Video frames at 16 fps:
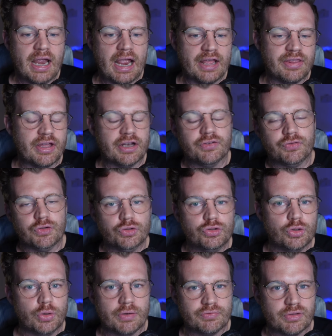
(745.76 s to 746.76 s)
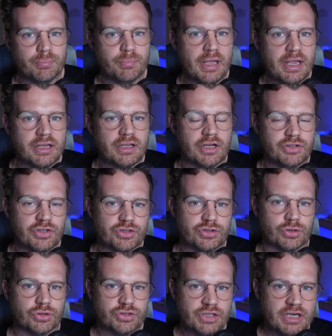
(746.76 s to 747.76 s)
And then if you do have to make
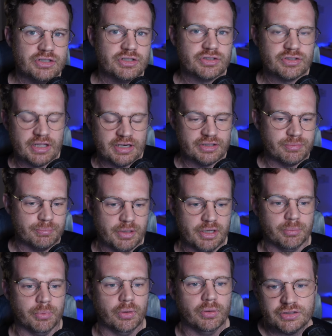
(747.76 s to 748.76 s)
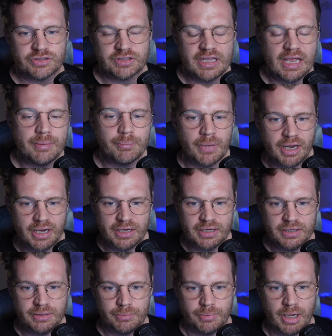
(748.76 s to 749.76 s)
additional changes, that it's minimal. To get
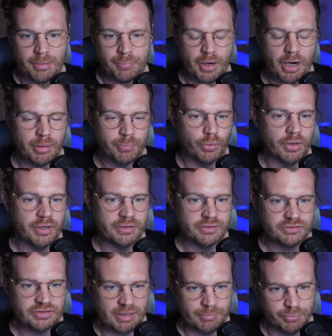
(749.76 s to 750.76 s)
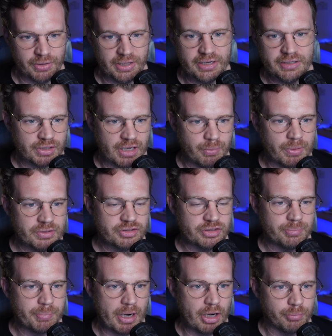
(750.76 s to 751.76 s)
my PowerPoint template, I went to the
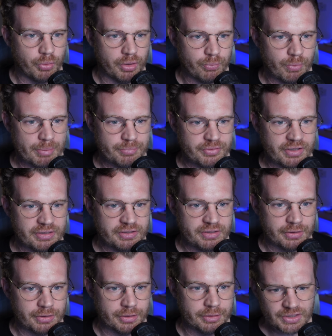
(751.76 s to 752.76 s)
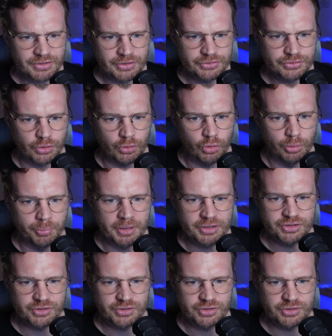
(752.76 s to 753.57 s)
PowerPoint website here. There's a whole bunch